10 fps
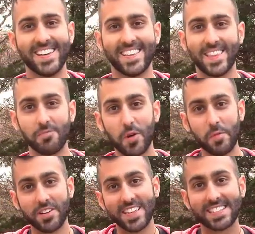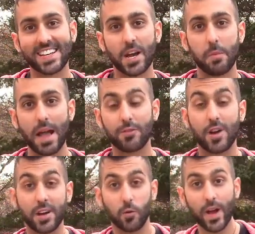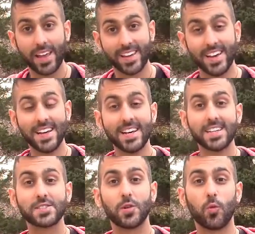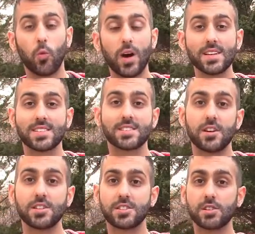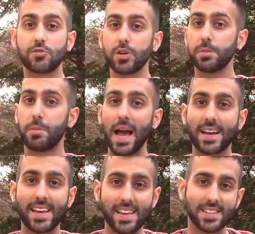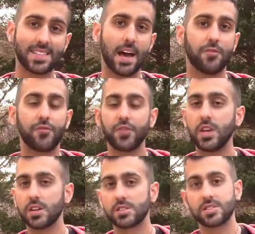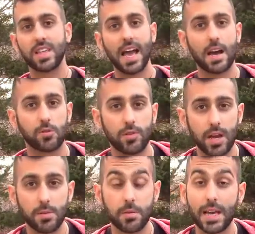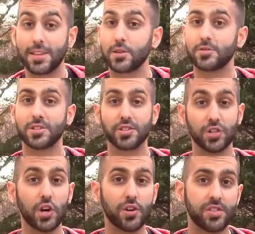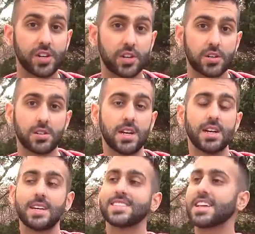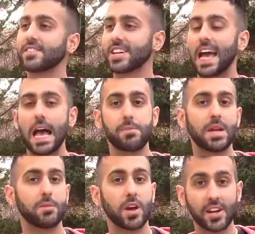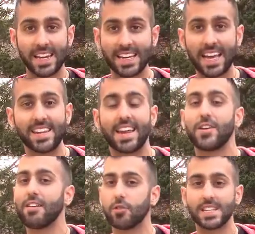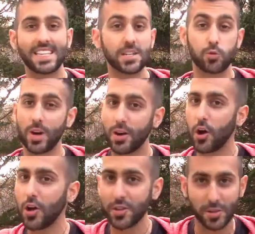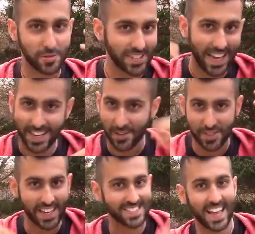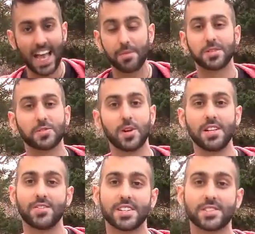the boomer doesn't come back right away. So what starts to creep back in is that fear, doubt, right? Maybe I don't deserve it or it's never going to happen. I'm not going to get it. I don't have what it takes. Right? All those negative things that happen to all of us,